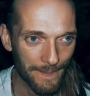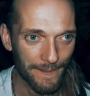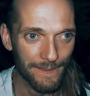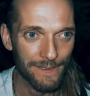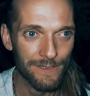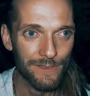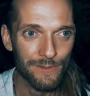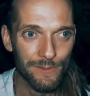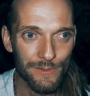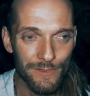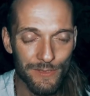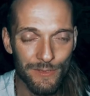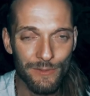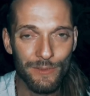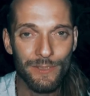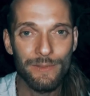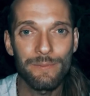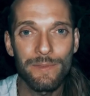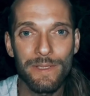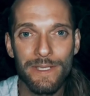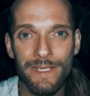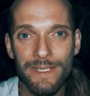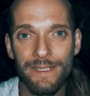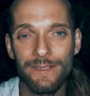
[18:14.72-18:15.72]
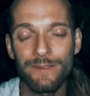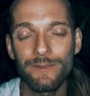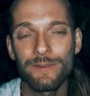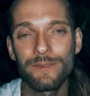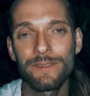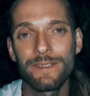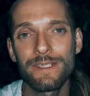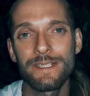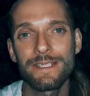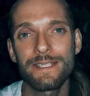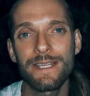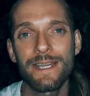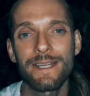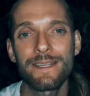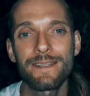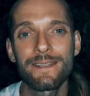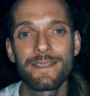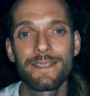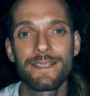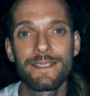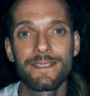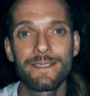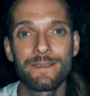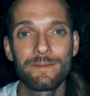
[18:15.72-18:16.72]
So as you can begin to understand
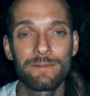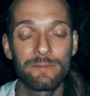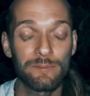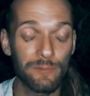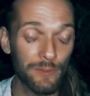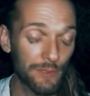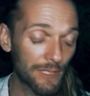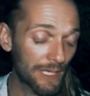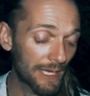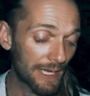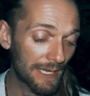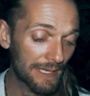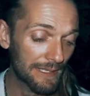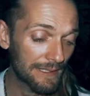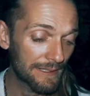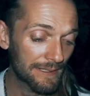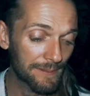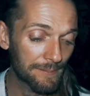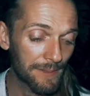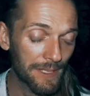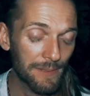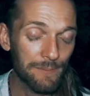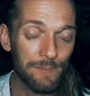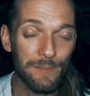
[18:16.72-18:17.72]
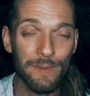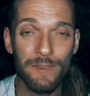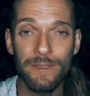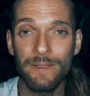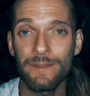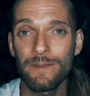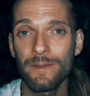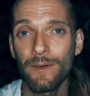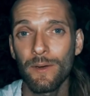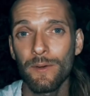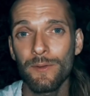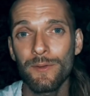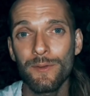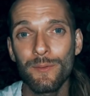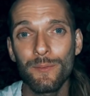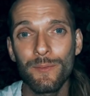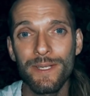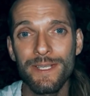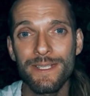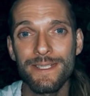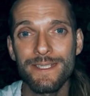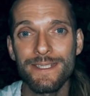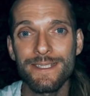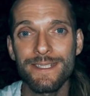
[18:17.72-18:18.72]
this. But there might be other
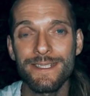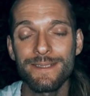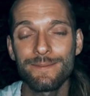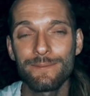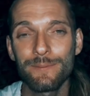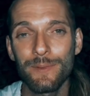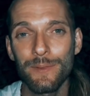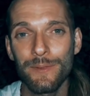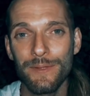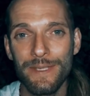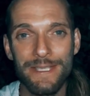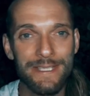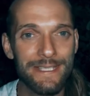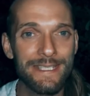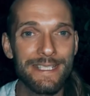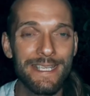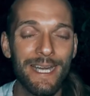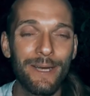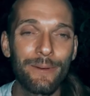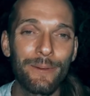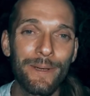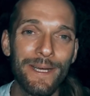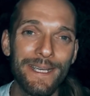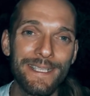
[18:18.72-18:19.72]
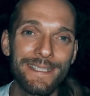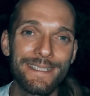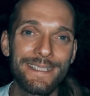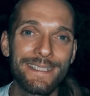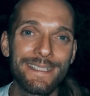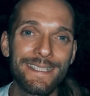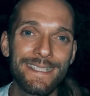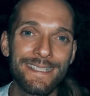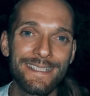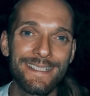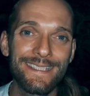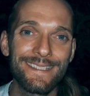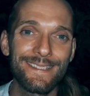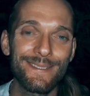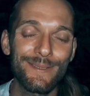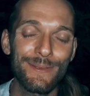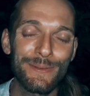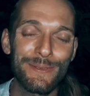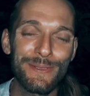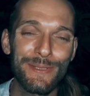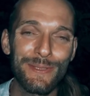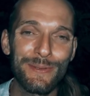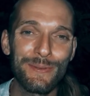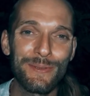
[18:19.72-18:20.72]
ways, but this is how I did it. So
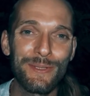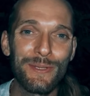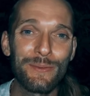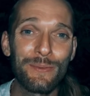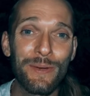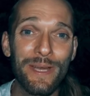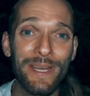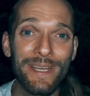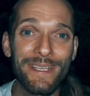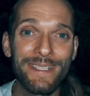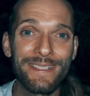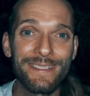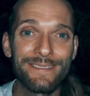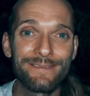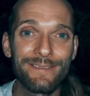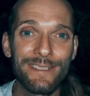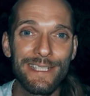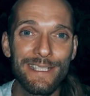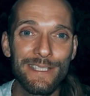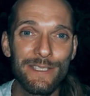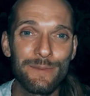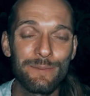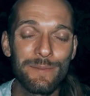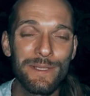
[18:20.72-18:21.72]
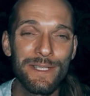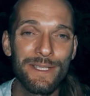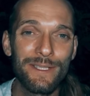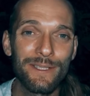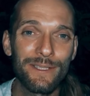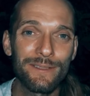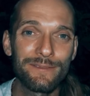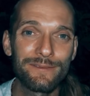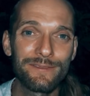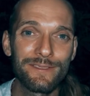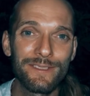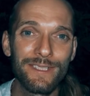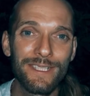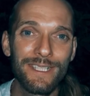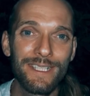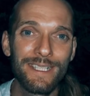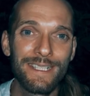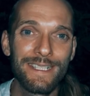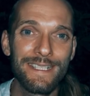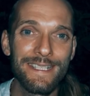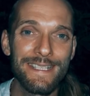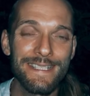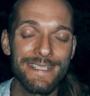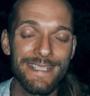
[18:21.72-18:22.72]
it's the only way I could really speak of,
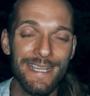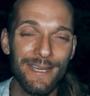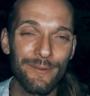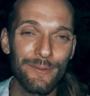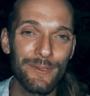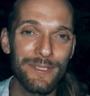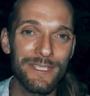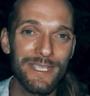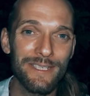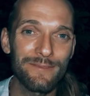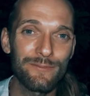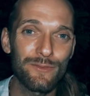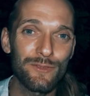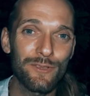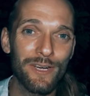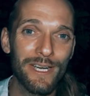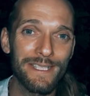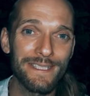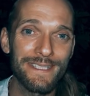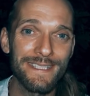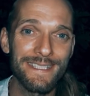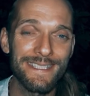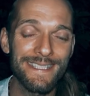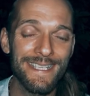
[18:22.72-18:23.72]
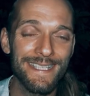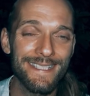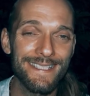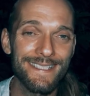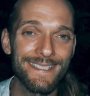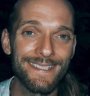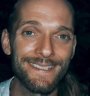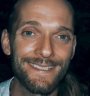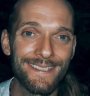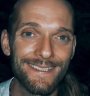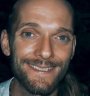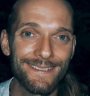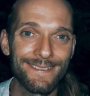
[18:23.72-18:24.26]
is that which I've tried and tested.